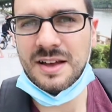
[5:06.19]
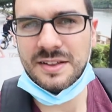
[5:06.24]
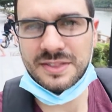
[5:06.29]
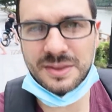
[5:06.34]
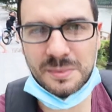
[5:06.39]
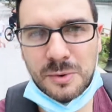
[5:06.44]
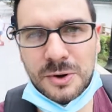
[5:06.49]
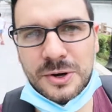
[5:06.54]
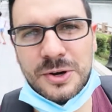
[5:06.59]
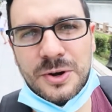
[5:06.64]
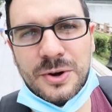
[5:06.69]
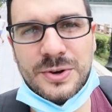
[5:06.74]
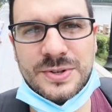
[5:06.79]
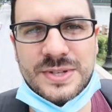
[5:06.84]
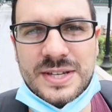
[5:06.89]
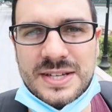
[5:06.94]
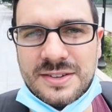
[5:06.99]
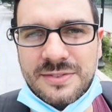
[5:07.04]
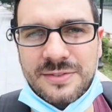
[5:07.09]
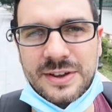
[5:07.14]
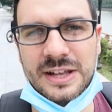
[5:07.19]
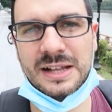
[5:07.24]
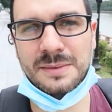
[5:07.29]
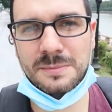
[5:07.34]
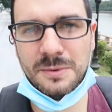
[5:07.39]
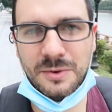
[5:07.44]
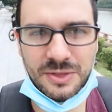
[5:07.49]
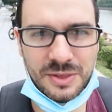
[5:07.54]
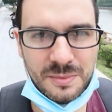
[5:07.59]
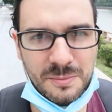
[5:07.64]
The more currencies
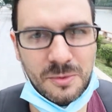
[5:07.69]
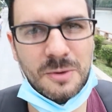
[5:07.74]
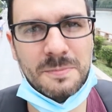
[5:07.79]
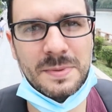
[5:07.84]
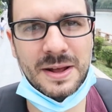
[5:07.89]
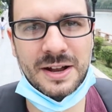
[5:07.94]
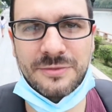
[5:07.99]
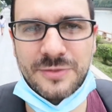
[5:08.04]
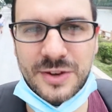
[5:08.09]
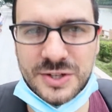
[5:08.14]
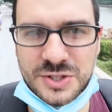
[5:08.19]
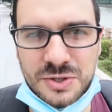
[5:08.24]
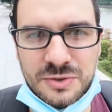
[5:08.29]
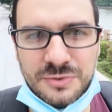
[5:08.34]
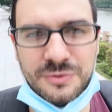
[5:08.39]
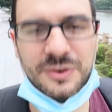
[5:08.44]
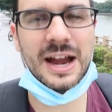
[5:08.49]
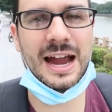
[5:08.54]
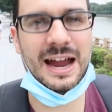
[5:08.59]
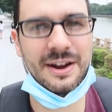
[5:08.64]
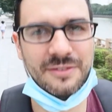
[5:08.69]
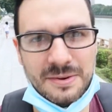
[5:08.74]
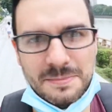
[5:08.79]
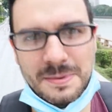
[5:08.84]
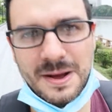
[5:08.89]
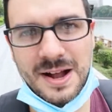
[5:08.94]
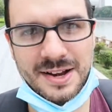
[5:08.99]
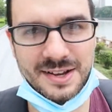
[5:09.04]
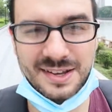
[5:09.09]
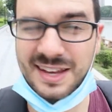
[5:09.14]
available, the more beneficial for
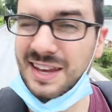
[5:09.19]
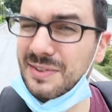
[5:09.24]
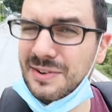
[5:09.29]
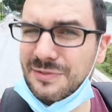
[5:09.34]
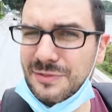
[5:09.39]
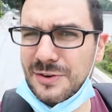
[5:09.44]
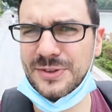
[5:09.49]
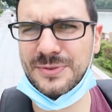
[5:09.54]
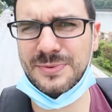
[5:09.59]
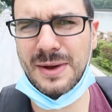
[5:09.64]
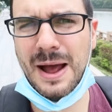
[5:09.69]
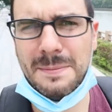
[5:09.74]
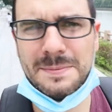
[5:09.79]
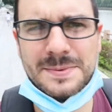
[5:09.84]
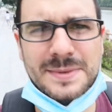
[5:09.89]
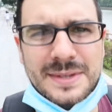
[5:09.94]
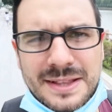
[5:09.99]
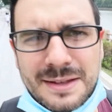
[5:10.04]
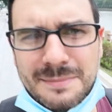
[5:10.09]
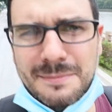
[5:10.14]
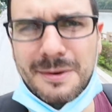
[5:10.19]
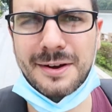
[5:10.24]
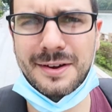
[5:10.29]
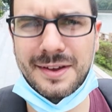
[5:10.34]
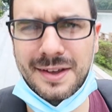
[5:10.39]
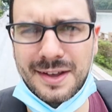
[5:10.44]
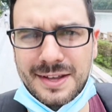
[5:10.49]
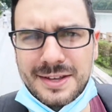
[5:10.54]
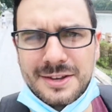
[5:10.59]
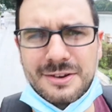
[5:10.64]
everybody. Even for Swapsy, the
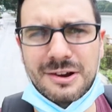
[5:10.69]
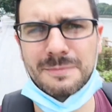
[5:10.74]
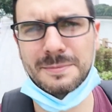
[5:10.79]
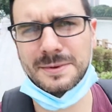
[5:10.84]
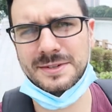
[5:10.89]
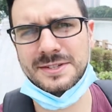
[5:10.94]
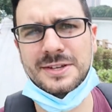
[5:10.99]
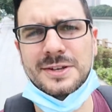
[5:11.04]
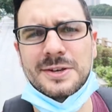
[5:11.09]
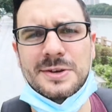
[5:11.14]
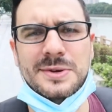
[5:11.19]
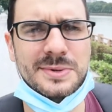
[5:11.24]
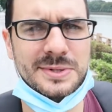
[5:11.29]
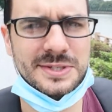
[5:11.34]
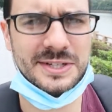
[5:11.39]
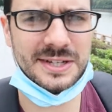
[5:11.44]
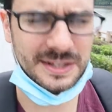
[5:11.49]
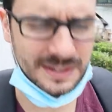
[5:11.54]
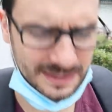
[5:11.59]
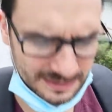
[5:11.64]
market in Europe is huge.